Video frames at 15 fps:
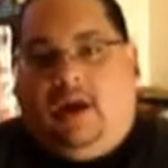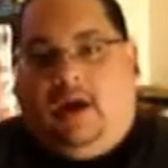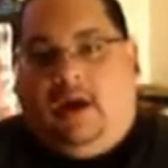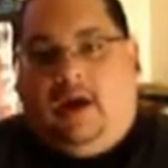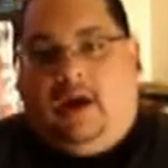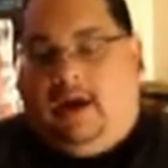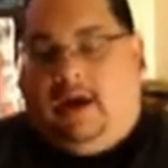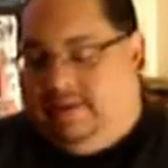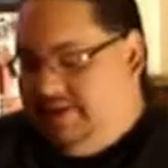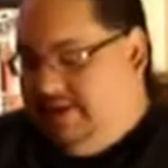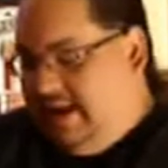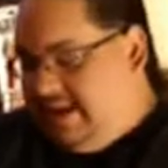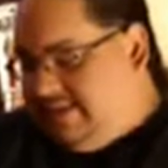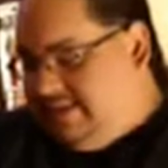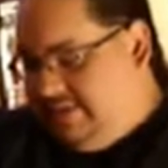The
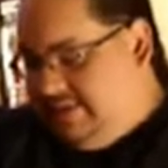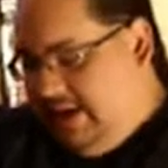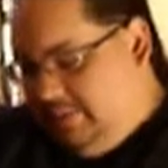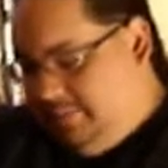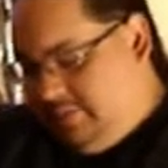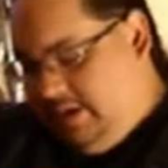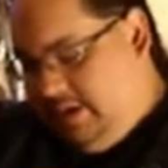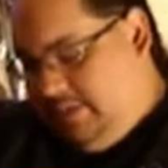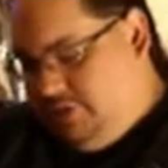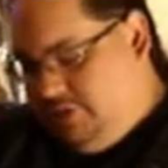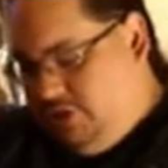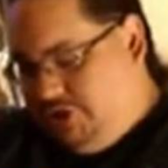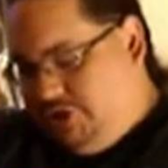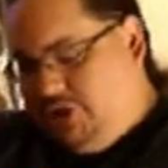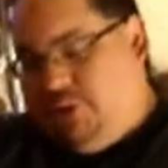next game that I'm
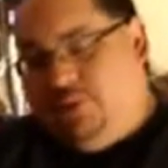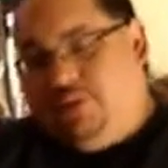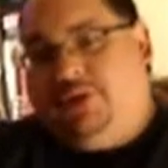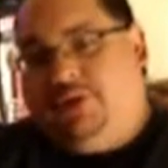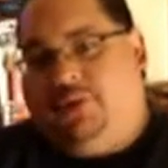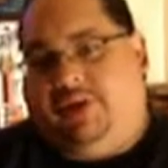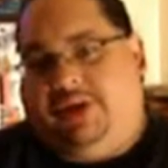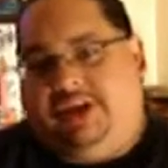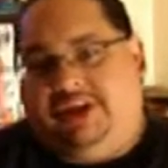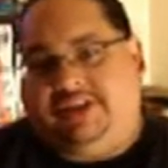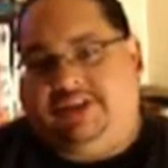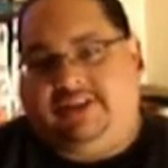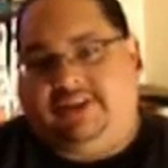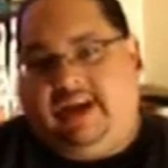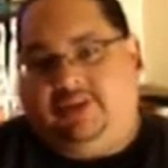going to show you
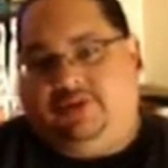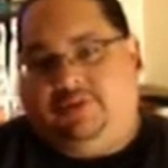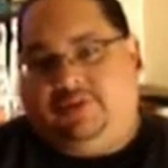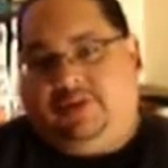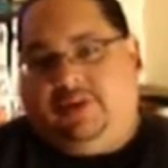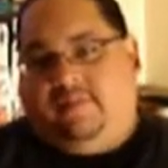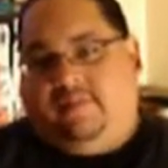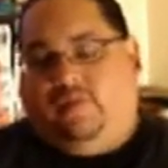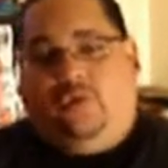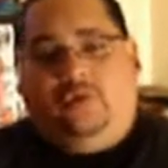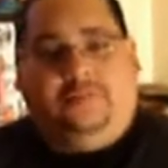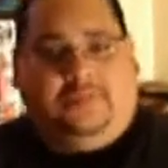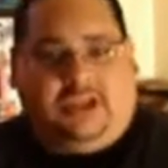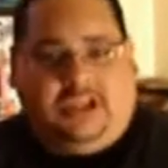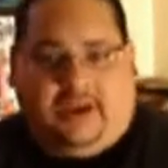is actually, for
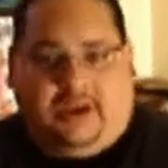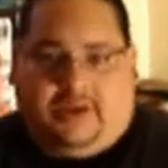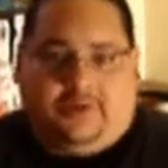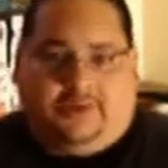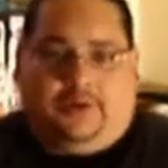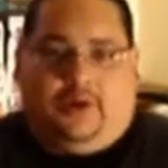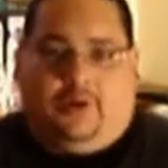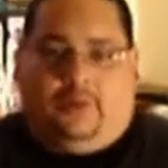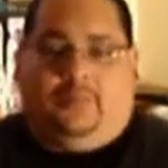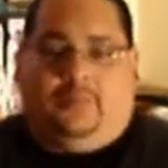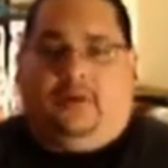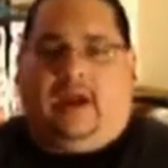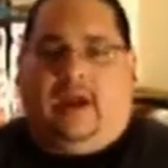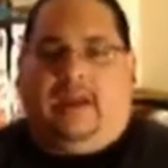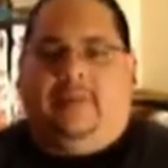me, I don't know,
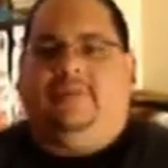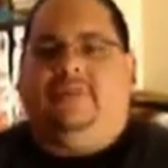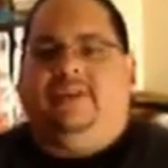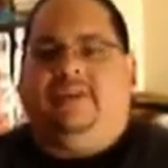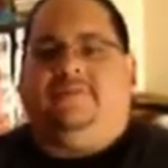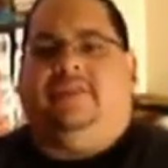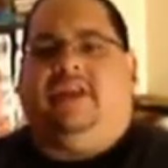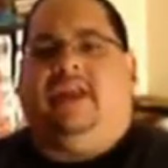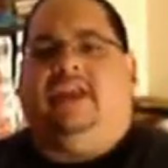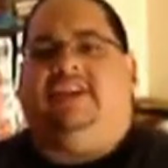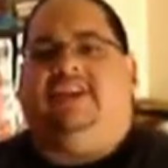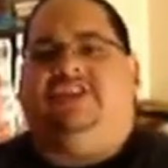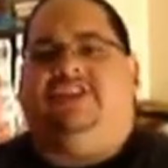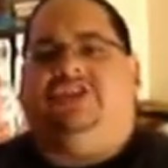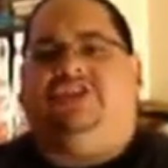but I believe that
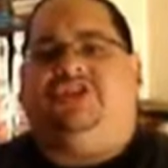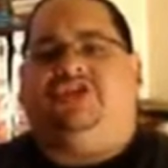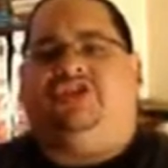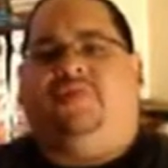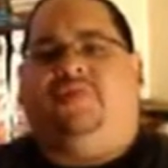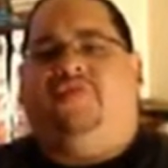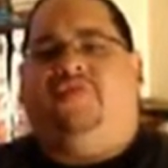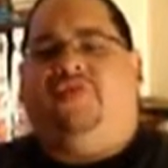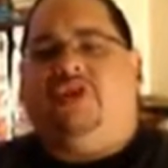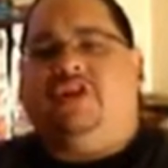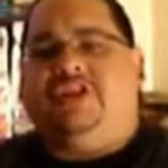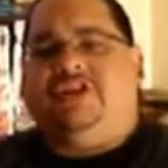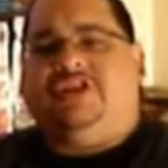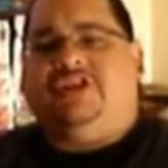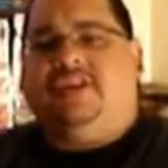it is the
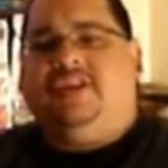first